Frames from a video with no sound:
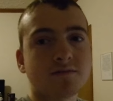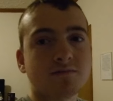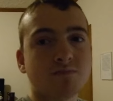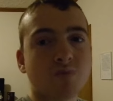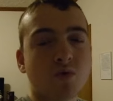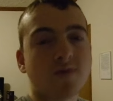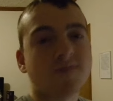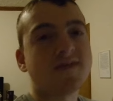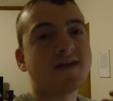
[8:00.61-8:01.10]

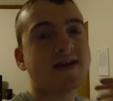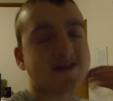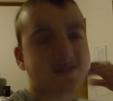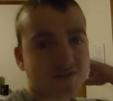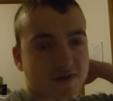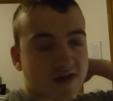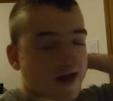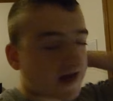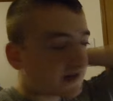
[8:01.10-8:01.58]
morph
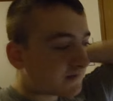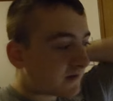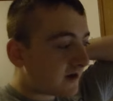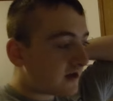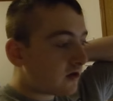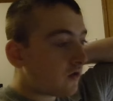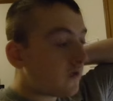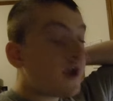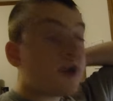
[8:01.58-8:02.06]
is, you guys, but
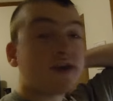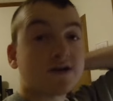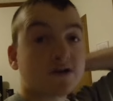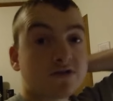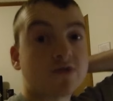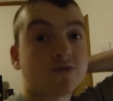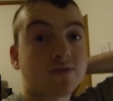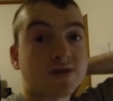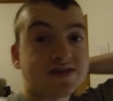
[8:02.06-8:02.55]
I know
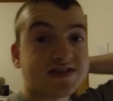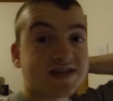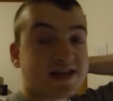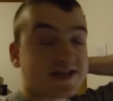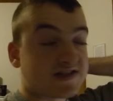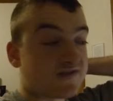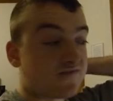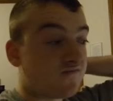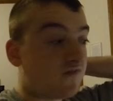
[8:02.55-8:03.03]
anerythrystic
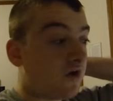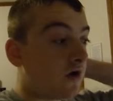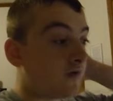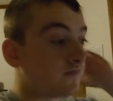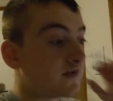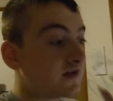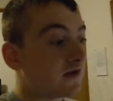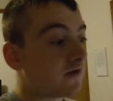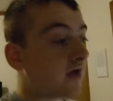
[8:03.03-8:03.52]
is
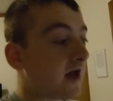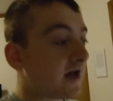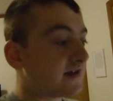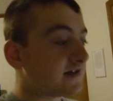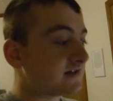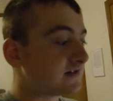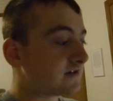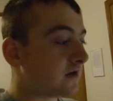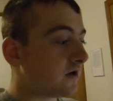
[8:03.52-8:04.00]
involved, you
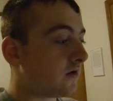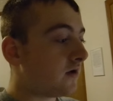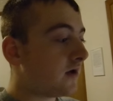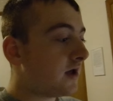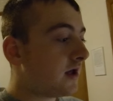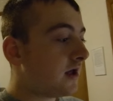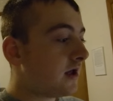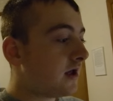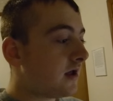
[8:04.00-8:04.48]
guys, so
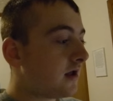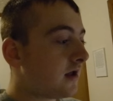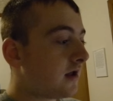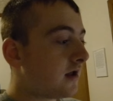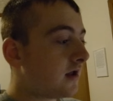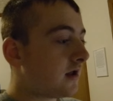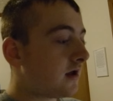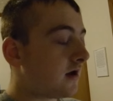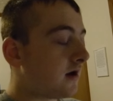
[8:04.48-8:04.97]

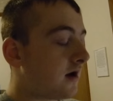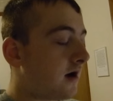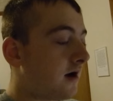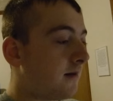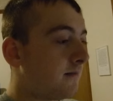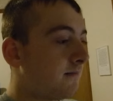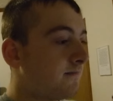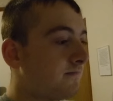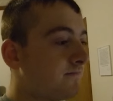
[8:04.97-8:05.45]

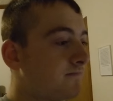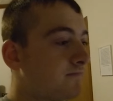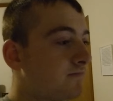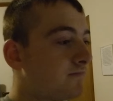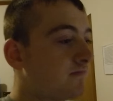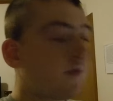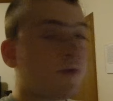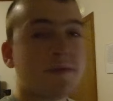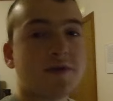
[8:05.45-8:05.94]
um,
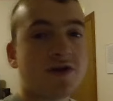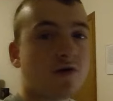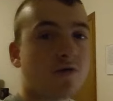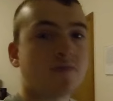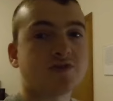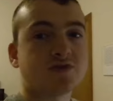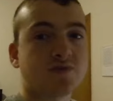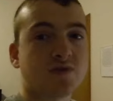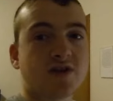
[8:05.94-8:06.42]
let me know
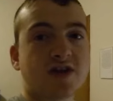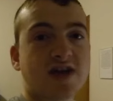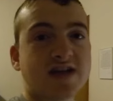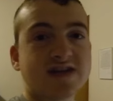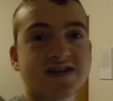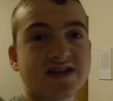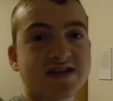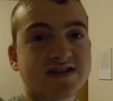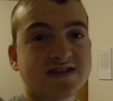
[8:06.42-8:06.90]
which one you
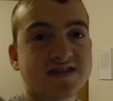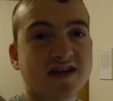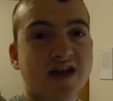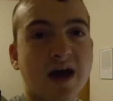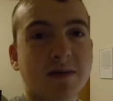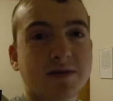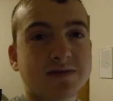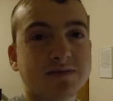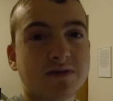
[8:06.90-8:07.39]
guys think is in the
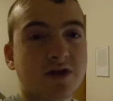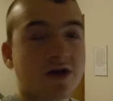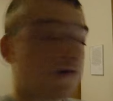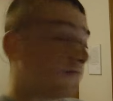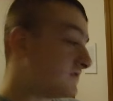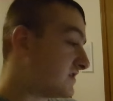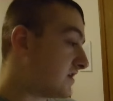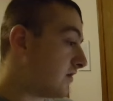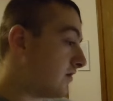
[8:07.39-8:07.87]
comments
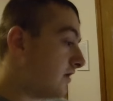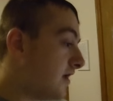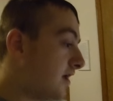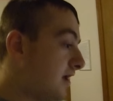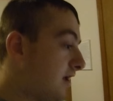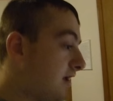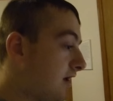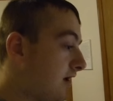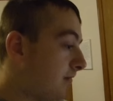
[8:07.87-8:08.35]
below. So,
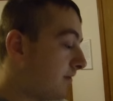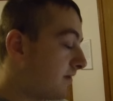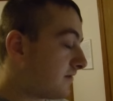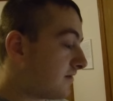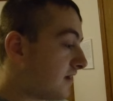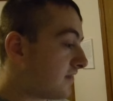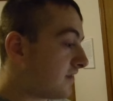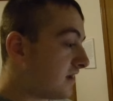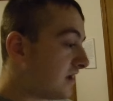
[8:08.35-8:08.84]

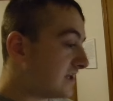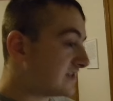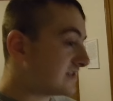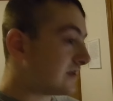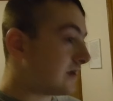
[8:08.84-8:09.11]
but nonetheless